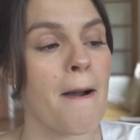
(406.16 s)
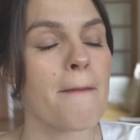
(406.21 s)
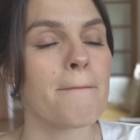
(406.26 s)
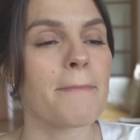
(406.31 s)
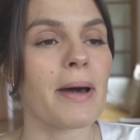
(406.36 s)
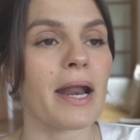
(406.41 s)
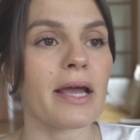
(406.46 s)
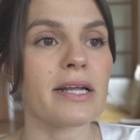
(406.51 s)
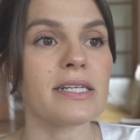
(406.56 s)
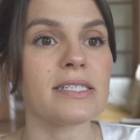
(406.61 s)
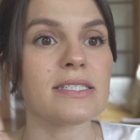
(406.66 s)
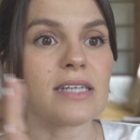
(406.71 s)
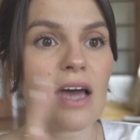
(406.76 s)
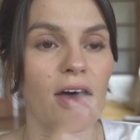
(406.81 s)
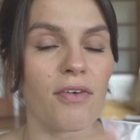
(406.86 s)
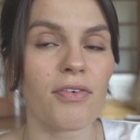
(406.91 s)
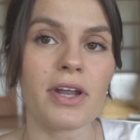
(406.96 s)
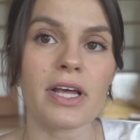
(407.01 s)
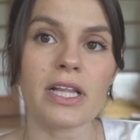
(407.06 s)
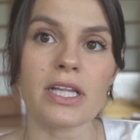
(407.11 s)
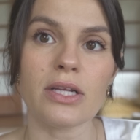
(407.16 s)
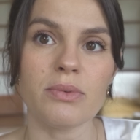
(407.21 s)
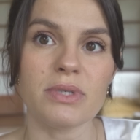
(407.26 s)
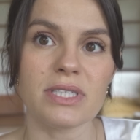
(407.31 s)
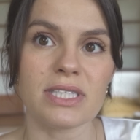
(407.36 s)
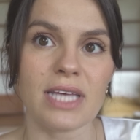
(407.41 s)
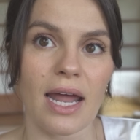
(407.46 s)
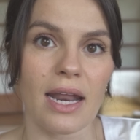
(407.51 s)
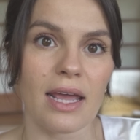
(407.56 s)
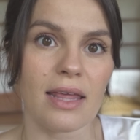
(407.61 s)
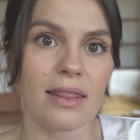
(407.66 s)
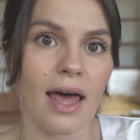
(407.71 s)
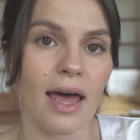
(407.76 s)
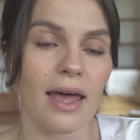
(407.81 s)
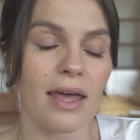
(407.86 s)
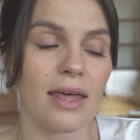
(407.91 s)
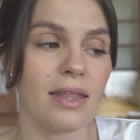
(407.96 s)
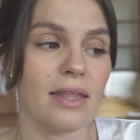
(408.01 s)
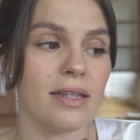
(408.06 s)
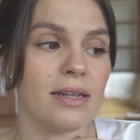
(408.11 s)
but I definitely was getting
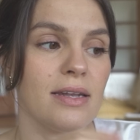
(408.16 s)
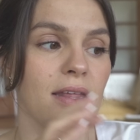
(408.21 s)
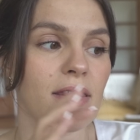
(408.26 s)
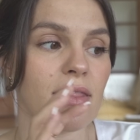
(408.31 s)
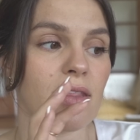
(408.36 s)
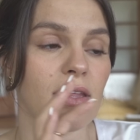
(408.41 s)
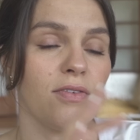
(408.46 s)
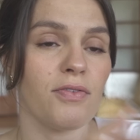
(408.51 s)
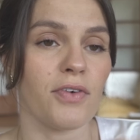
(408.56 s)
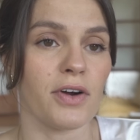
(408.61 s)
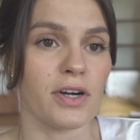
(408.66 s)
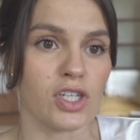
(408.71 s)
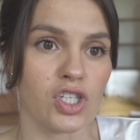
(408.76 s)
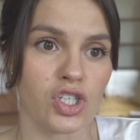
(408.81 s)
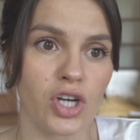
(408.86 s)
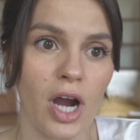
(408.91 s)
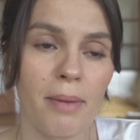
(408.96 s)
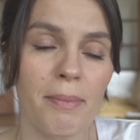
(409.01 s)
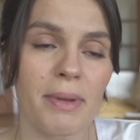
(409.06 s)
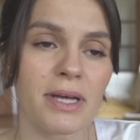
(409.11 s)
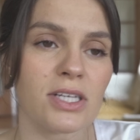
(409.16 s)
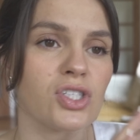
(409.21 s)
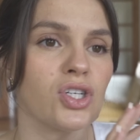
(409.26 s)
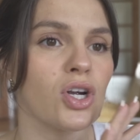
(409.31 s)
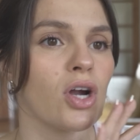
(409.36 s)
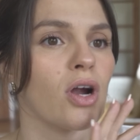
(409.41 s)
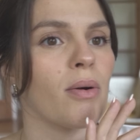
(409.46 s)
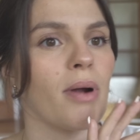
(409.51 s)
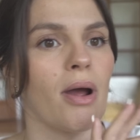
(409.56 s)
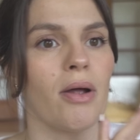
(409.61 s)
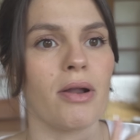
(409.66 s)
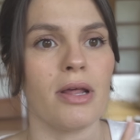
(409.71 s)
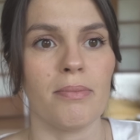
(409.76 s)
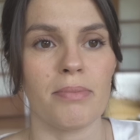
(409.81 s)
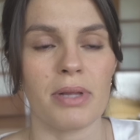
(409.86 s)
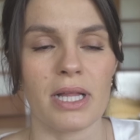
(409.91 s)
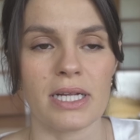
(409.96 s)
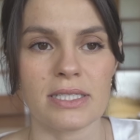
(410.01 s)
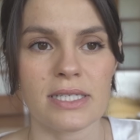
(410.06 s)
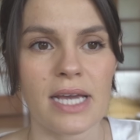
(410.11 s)
that in the first trimester around
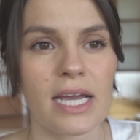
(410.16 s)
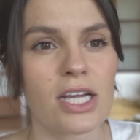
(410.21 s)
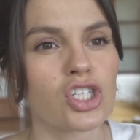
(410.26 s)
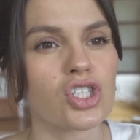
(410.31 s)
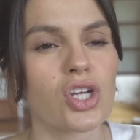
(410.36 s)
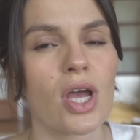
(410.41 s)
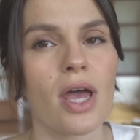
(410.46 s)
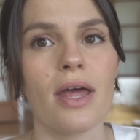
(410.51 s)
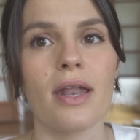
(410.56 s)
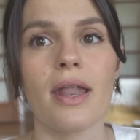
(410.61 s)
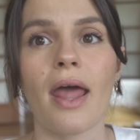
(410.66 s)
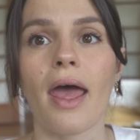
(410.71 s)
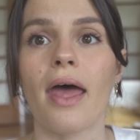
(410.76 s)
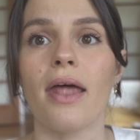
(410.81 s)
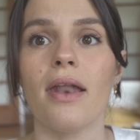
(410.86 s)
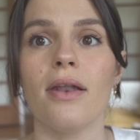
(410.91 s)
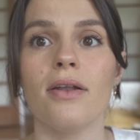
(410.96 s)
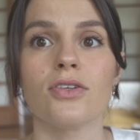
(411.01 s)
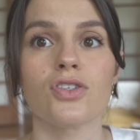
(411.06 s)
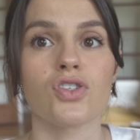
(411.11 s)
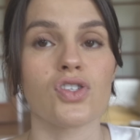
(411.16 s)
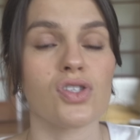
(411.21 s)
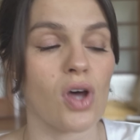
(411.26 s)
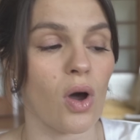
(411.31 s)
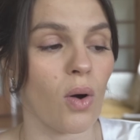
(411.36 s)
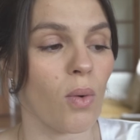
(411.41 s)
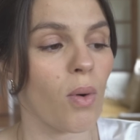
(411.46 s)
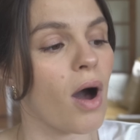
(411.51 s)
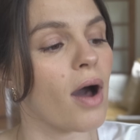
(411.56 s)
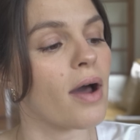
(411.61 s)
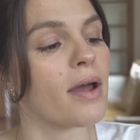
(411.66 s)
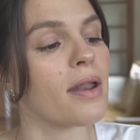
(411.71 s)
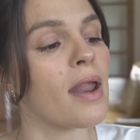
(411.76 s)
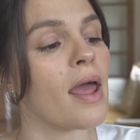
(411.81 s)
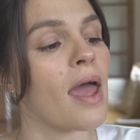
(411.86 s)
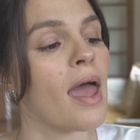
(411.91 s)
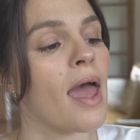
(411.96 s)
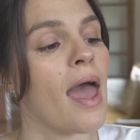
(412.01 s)
implantation and so on.